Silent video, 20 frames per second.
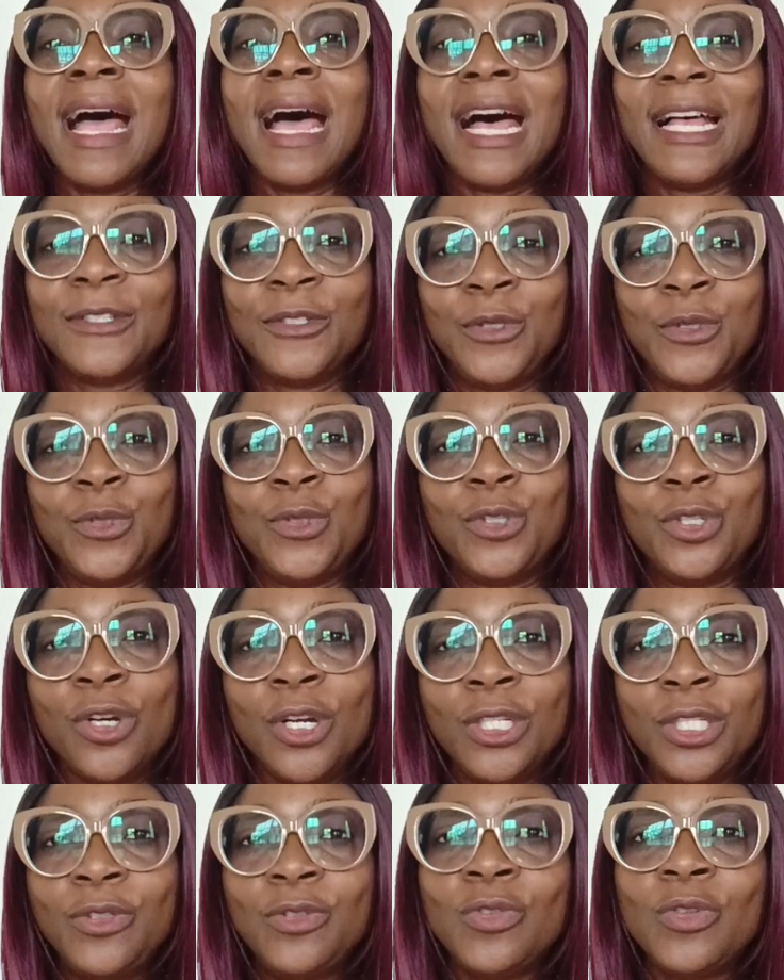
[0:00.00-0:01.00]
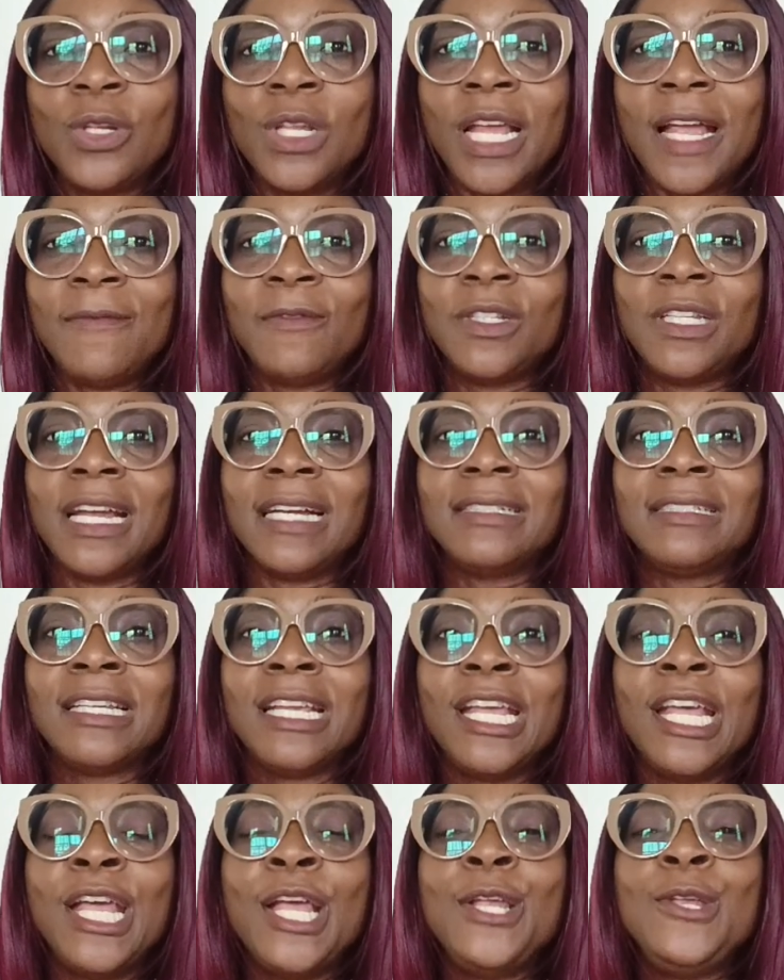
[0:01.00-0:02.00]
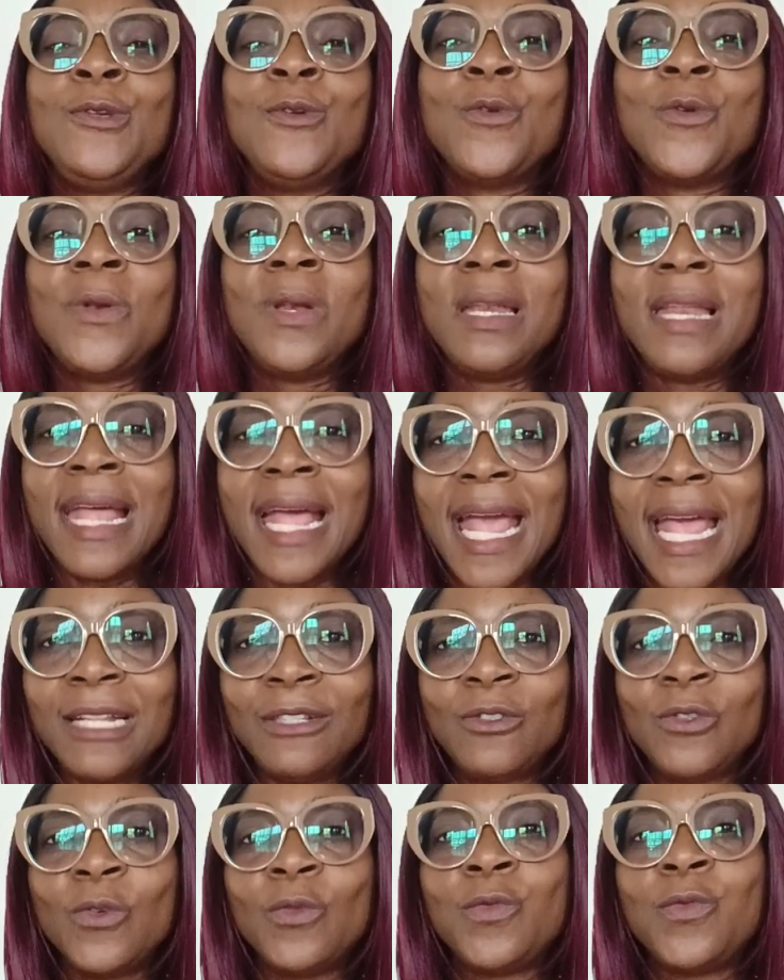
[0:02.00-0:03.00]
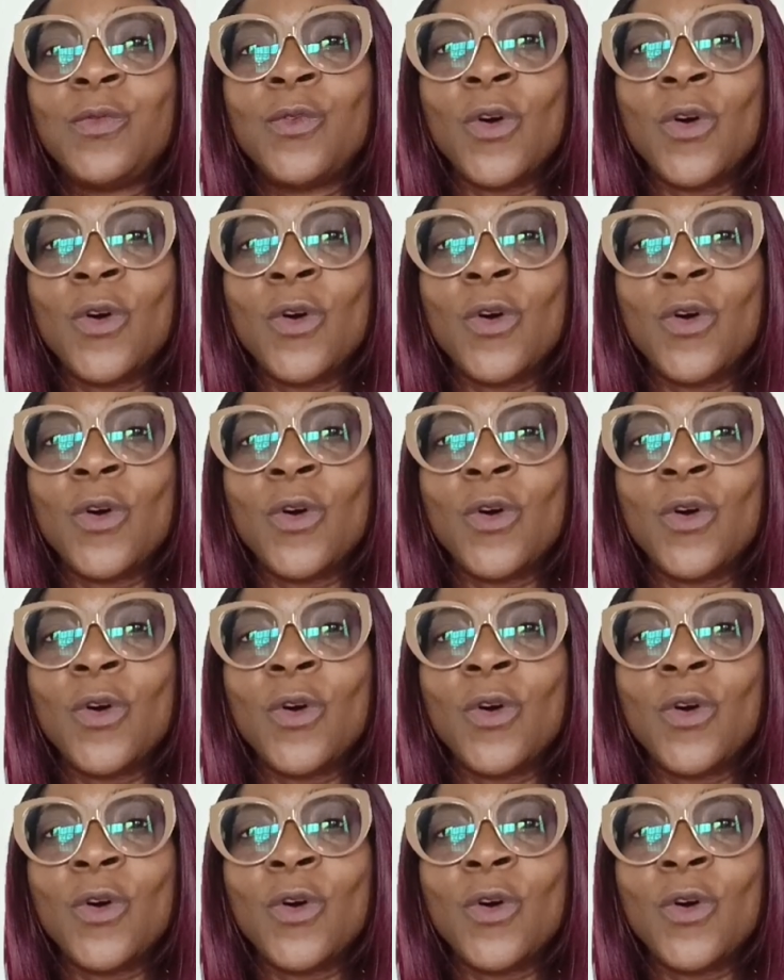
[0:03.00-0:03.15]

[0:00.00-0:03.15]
as you journey through life that you learn to